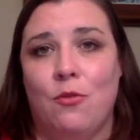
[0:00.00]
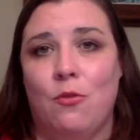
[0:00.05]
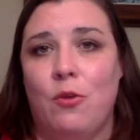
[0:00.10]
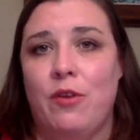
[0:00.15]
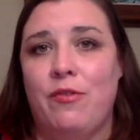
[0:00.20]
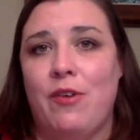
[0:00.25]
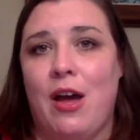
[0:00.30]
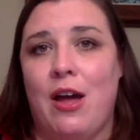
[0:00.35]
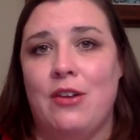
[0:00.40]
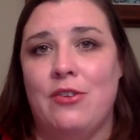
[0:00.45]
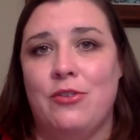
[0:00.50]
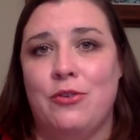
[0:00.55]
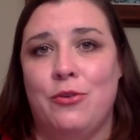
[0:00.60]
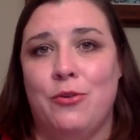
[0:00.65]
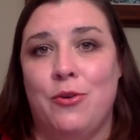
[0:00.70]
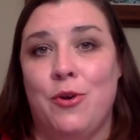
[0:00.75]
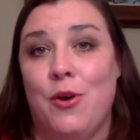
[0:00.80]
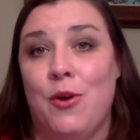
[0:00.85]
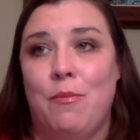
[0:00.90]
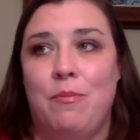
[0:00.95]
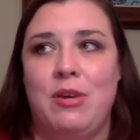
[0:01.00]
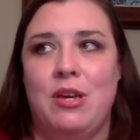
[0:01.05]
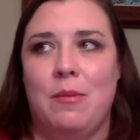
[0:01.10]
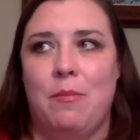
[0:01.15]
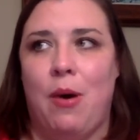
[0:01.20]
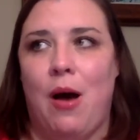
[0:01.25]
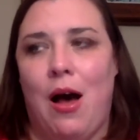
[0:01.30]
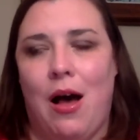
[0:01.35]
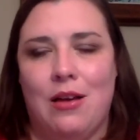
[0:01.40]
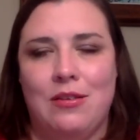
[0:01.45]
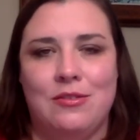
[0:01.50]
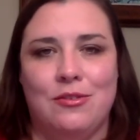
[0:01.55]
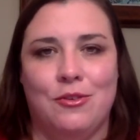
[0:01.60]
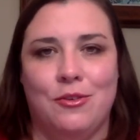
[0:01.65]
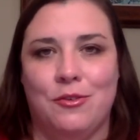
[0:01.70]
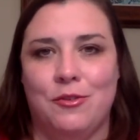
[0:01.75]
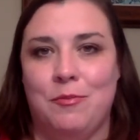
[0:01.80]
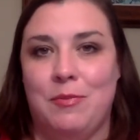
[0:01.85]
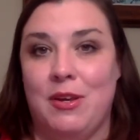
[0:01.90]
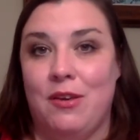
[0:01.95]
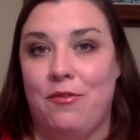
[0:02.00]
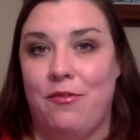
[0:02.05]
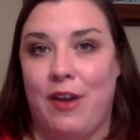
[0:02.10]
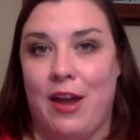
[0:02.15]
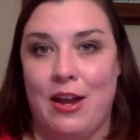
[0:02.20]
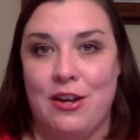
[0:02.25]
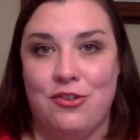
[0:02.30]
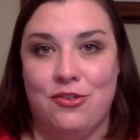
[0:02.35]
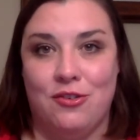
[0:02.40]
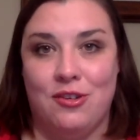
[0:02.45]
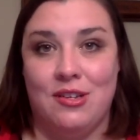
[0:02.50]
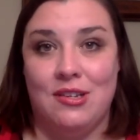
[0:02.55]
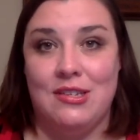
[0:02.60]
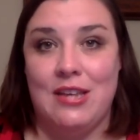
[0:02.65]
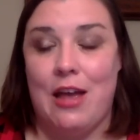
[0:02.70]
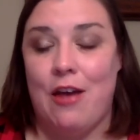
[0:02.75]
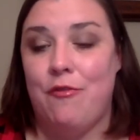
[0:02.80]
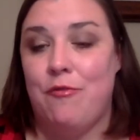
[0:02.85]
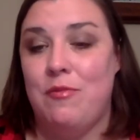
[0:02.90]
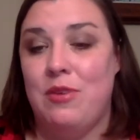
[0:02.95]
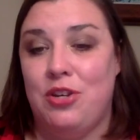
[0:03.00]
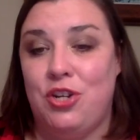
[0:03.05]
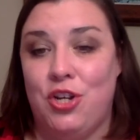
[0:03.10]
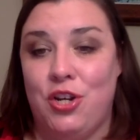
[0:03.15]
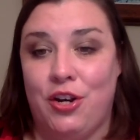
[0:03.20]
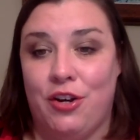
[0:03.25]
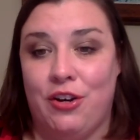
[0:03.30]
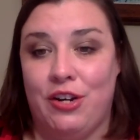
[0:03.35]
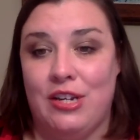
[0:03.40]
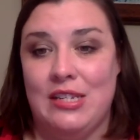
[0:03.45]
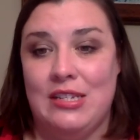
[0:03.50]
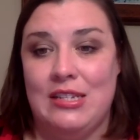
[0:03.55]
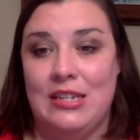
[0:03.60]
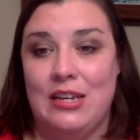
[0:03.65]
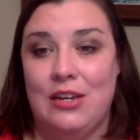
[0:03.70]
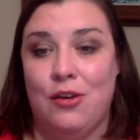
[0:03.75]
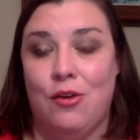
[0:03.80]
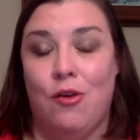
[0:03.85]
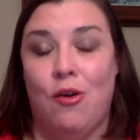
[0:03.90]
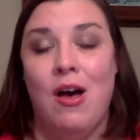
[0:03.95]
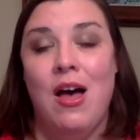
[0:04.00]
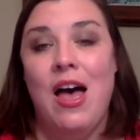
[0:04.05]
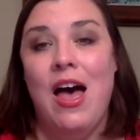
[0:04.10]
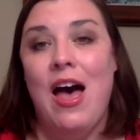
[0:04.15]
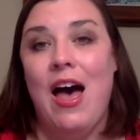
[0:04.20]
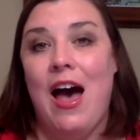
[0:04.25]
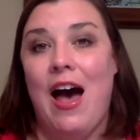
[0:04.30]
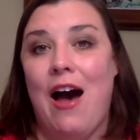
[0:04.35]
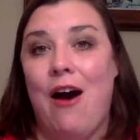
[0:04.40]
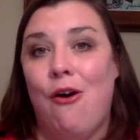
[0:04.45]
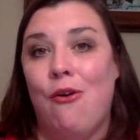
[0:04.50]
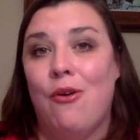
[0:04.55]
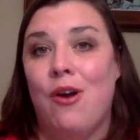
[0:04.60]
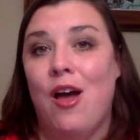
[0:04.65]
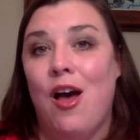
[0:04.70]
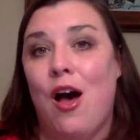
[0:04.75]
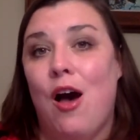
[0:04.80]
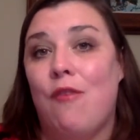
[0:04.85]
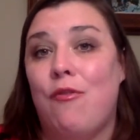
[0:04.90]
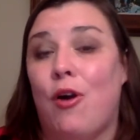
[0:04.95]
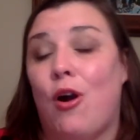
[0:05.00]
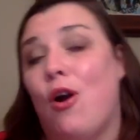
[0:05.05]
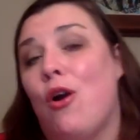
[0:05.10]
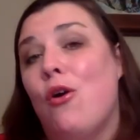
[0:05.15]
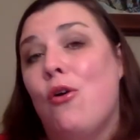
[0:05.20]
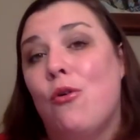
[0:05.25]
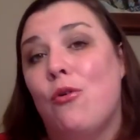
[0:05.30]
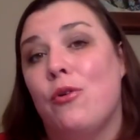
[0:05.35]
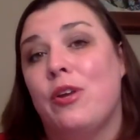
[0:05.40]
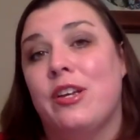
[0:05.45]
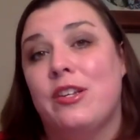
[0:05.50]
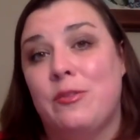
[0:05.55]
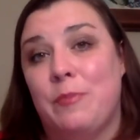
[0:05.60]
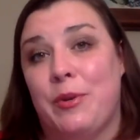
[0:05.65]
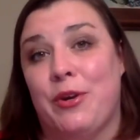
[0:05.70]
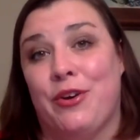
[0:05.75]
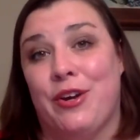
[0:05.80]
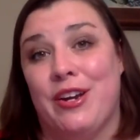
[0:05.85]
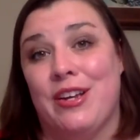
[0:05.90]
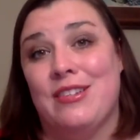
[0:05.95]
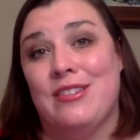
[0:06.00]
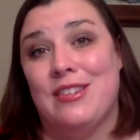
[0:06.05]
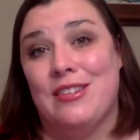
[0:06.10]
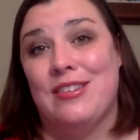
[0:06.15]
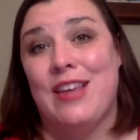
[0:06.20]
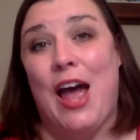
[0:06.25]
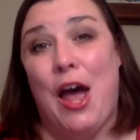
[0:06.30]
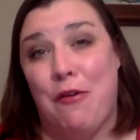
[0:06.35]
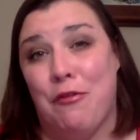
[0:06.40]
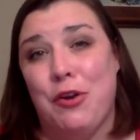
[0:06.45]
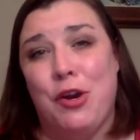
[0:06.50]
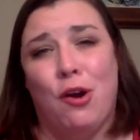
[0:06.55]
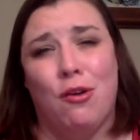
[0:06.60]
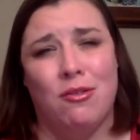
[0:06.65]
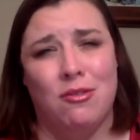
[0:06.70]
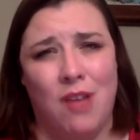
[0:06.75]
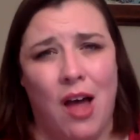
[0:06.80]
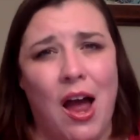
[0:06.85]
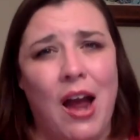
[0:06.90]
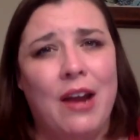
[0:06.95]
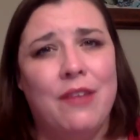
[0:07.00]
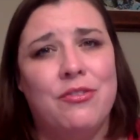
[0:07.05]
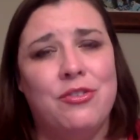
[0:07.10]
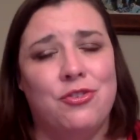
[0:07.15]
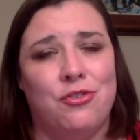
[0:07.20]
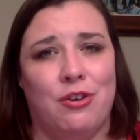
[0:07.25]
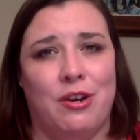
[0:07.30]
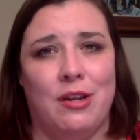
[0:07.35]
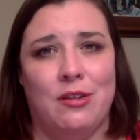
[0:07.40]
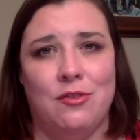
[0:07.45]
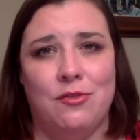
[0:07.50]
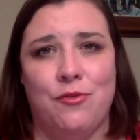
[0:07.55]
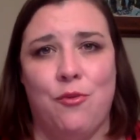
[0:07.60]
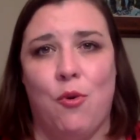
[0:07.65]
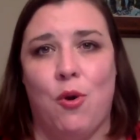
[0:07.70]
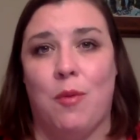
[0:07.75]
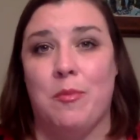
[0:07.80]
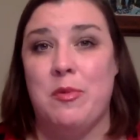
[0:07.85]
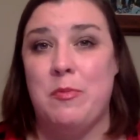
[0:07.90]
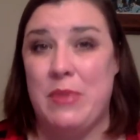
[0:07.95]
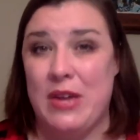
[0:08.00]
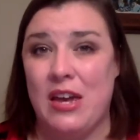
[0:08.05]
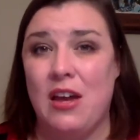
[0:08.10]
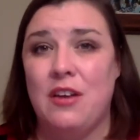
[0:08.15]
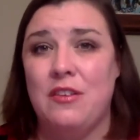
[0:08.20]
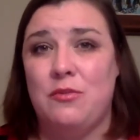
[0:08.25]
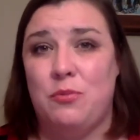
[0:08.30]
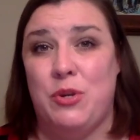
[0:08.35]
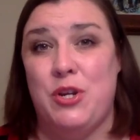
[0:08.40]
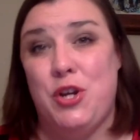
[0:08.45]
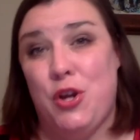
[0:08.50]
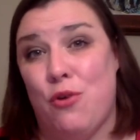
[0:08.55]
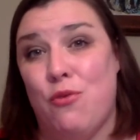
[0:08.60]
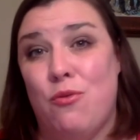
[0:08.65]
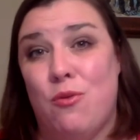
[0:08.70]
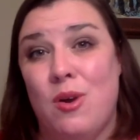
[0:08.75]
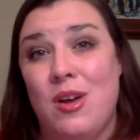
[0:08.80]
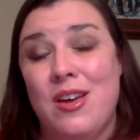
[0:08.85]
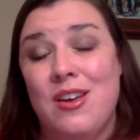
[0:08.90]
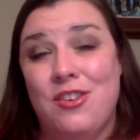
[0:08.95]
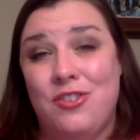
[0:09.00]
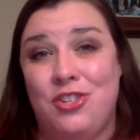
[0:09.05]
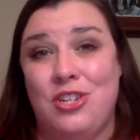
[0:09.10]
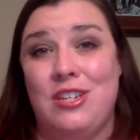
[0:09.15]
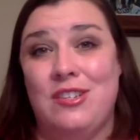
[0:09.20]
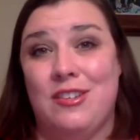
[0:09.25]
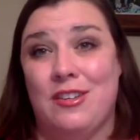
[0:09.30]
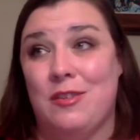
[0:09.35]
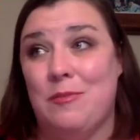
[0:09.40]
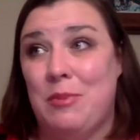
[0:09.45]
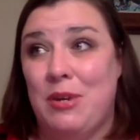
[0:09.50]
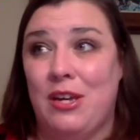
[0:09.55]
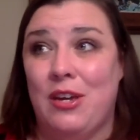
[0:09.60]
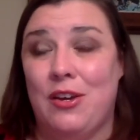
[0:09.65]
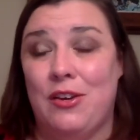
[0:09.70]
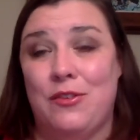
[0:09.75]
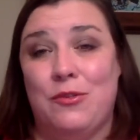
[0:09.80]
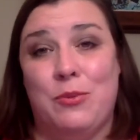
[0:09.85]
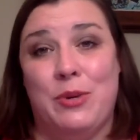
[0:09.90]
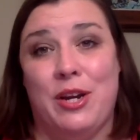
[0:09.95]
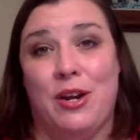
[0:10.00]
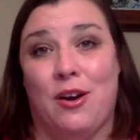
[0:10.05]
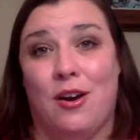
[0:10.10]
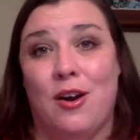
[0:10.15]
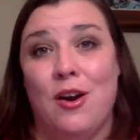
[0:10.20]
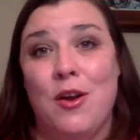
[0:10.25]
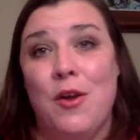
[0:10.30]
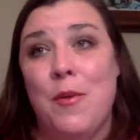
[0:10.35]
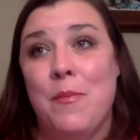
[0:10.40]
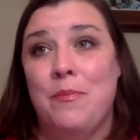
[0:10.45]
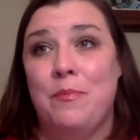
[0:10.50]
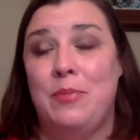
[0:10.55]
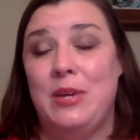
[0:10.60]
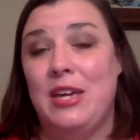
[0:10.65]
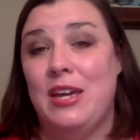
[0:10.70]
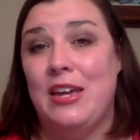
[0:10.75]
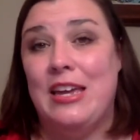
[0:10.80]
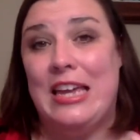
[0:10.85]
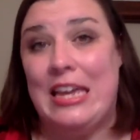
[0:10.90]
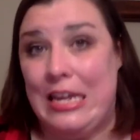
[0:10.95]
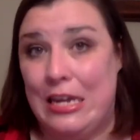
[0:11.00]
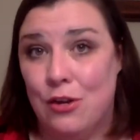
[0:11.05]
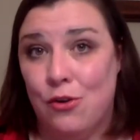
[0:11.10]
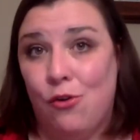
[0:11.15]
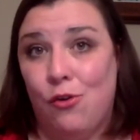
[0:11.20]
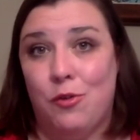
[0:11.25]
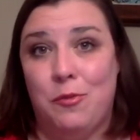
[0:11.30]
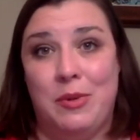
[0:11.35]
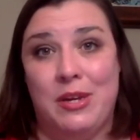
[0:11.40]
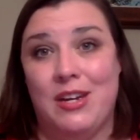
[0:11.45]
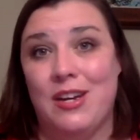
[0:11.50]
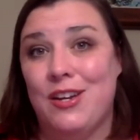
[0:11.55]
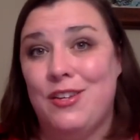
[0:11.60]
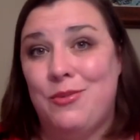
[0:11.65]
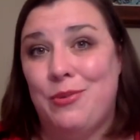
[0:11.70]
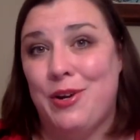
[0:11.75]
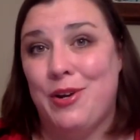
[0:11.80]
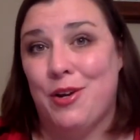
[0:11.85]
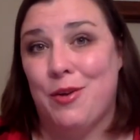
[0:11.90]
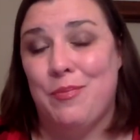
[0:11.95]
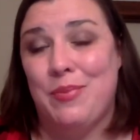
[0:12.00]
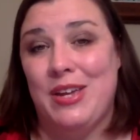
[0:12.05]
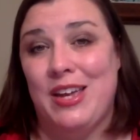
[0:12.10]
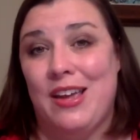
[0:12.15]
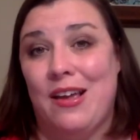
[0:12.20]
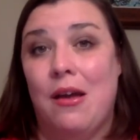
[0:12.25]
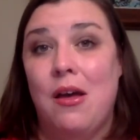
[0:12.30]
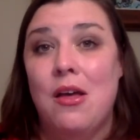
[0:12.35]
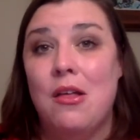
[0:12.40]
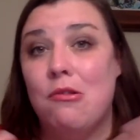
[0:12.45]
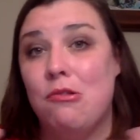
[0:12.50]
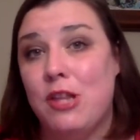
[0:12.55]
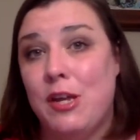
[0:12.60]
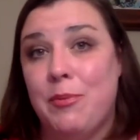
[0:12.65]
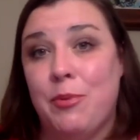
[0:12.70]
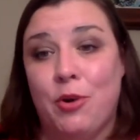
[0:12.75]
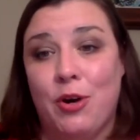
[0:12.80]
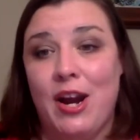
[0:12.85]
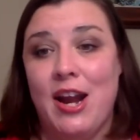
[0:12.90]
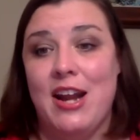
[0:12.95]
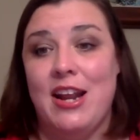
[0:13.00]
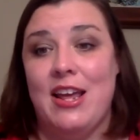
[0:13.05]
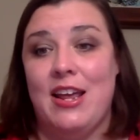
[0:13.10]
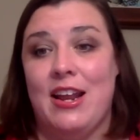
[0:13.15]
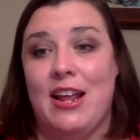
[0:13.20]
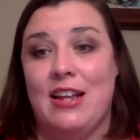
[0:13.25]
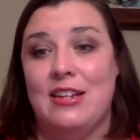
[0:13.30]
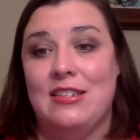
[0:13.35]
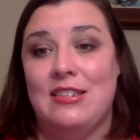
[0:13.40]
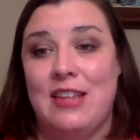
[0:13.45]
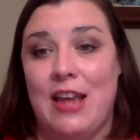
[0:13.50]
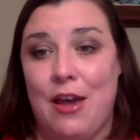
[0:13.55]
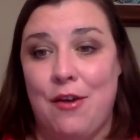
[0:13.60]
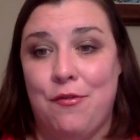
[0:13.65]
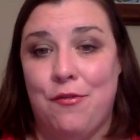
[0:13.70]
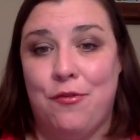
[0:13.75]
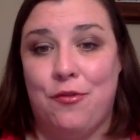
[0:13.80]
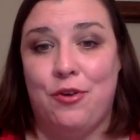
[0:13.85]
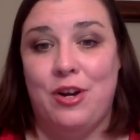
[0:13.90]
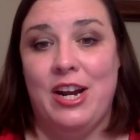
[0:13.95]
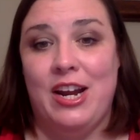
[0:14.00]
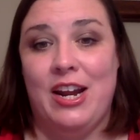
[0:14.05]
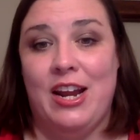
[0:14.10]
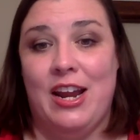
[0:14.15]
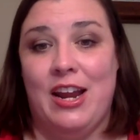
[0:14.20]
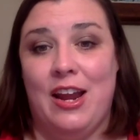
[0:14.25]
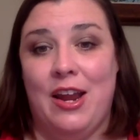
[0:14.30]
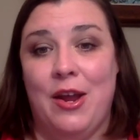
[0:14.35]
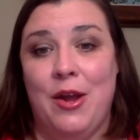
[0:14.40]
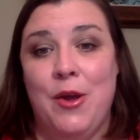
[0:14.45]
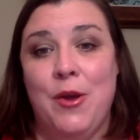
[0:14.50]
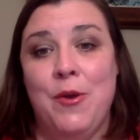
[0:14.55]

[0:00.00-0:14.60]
We've got to be apostles, be evangelists, have missionary zeal out of our own experiences, having our lives transformed because we know Jesus, because we are being healed, because we are being liberated and set free.